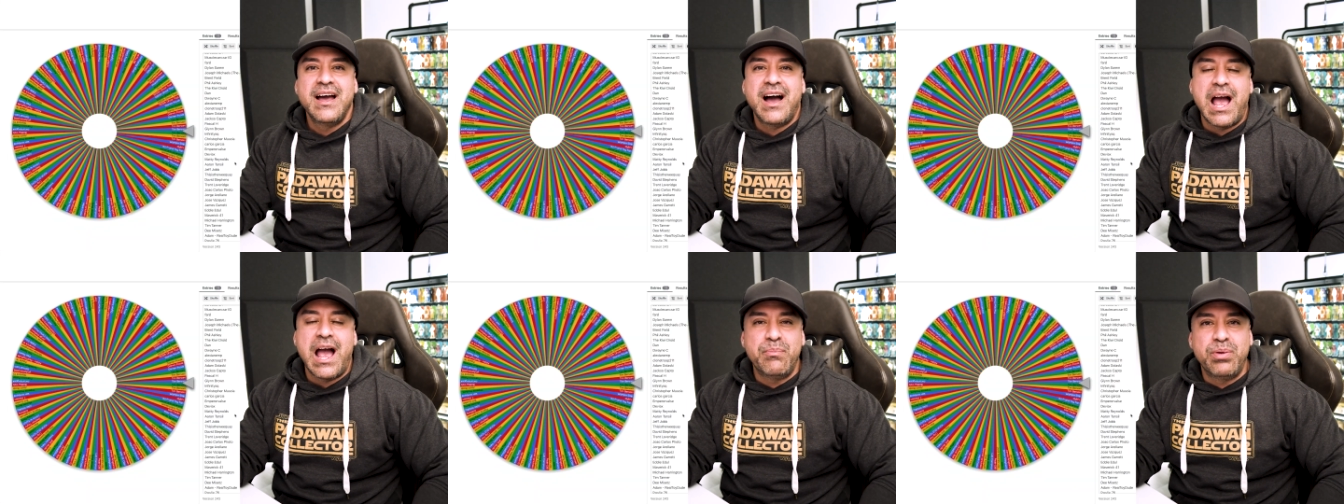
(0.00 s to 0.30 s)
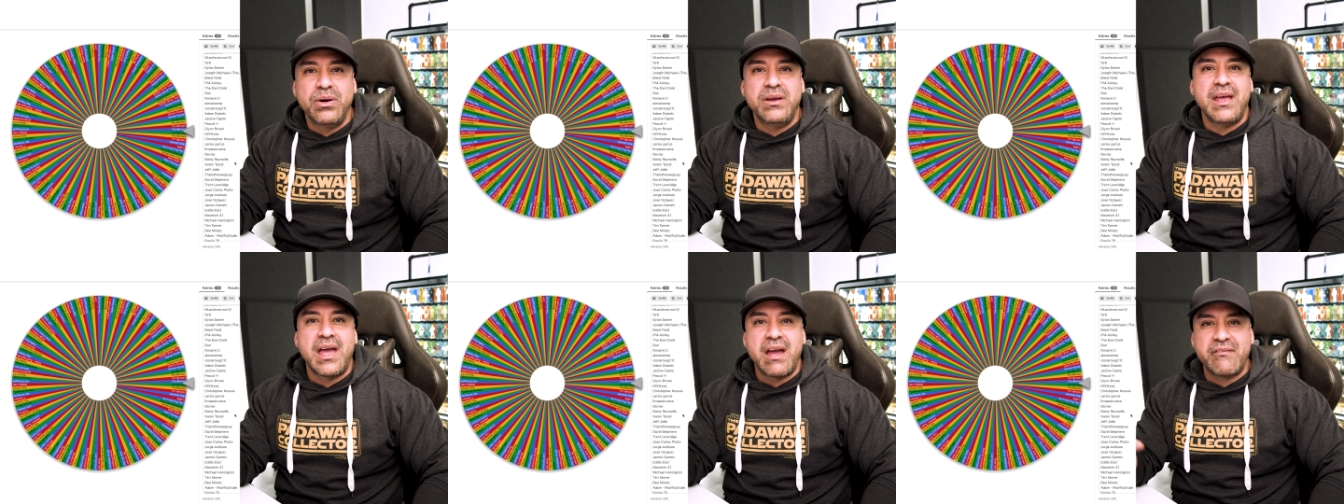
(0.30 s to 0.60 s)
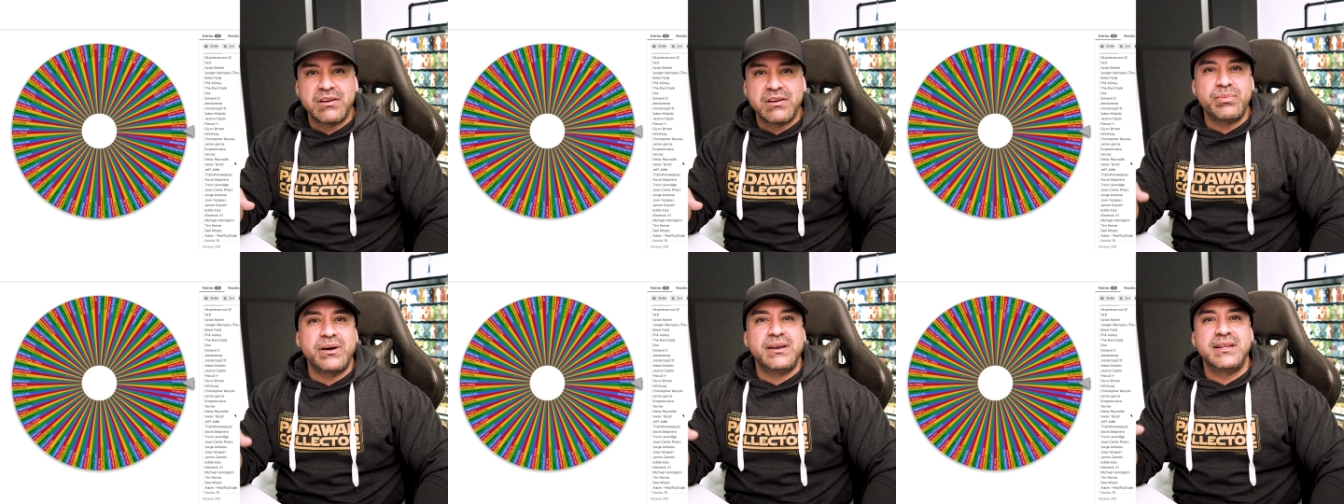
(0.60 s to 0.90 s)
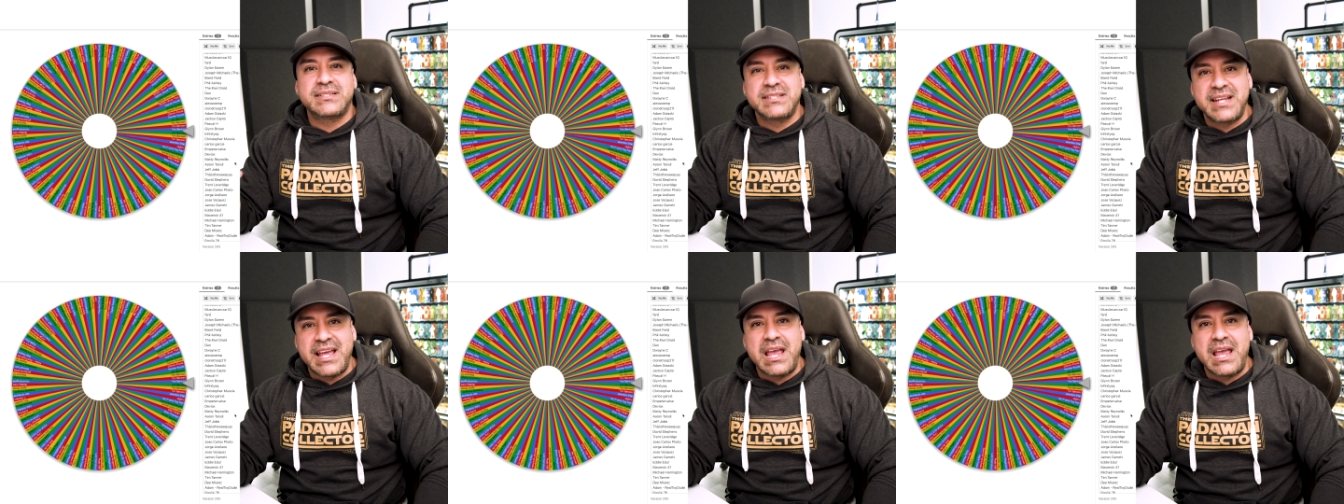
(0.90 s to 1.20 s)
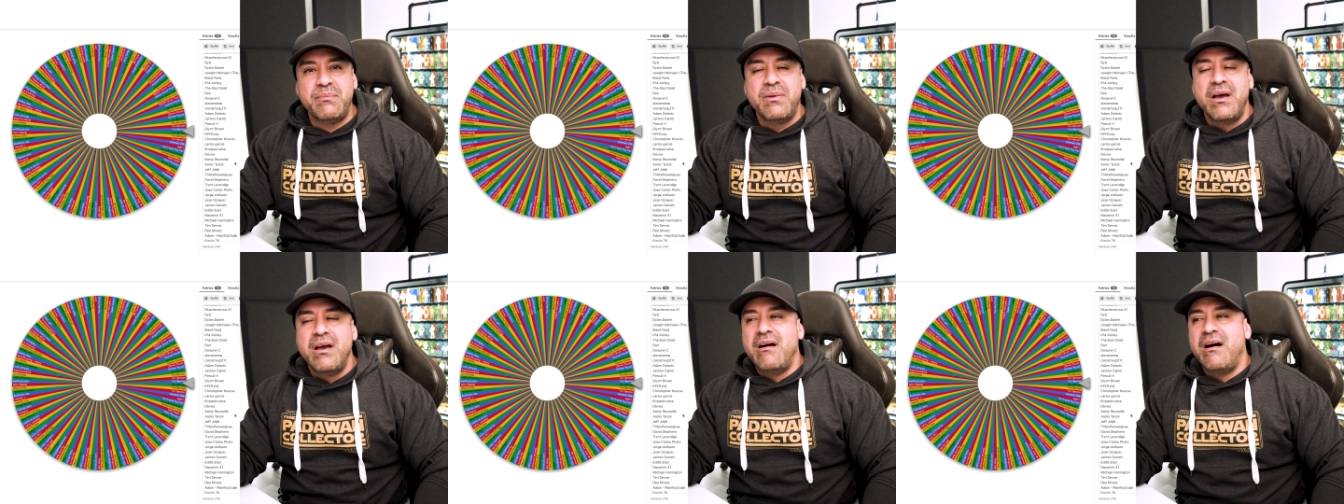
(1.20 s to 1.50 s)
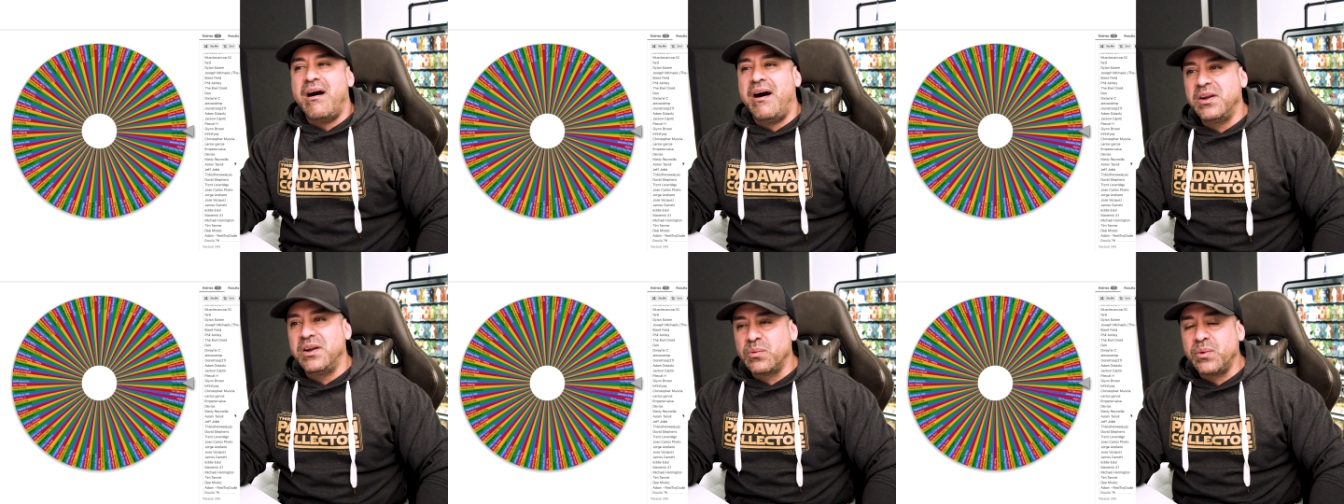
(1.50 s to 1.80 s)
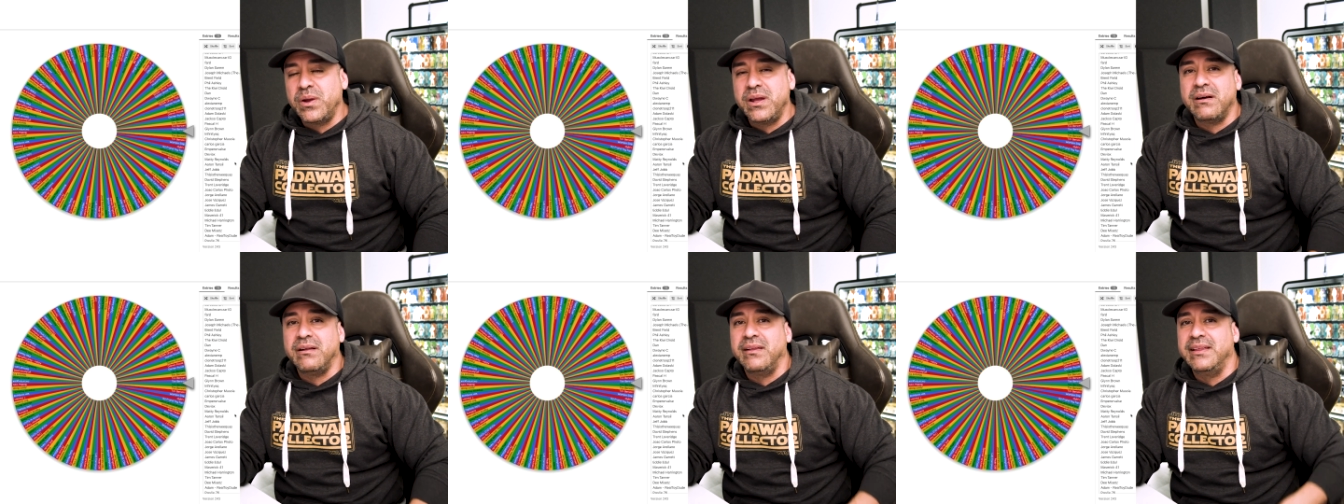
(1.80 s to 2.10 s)
I put everybody's name on a
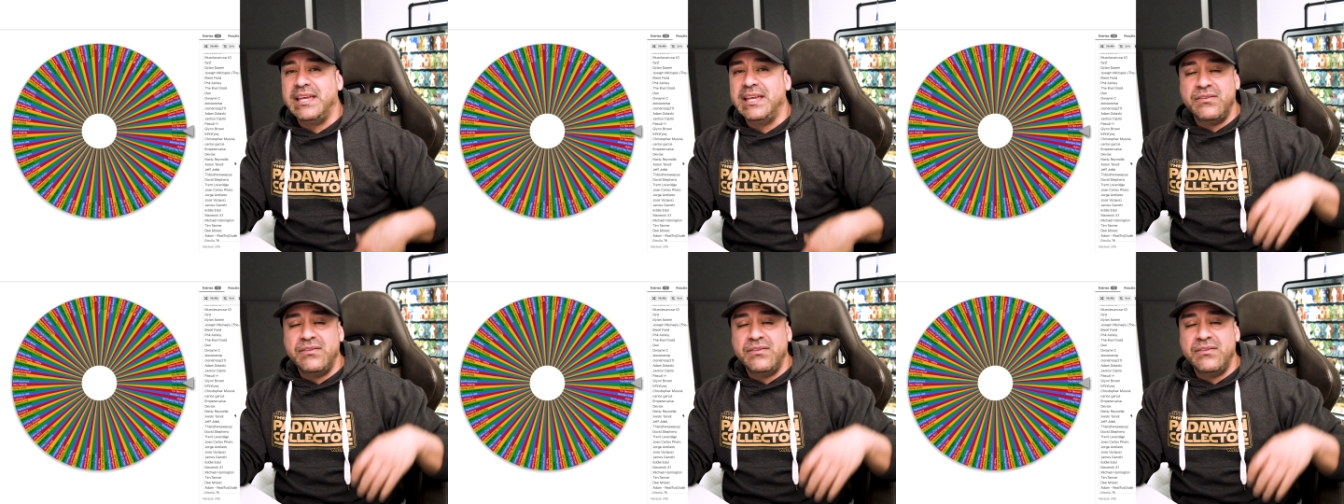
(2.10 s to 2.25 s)
wheel.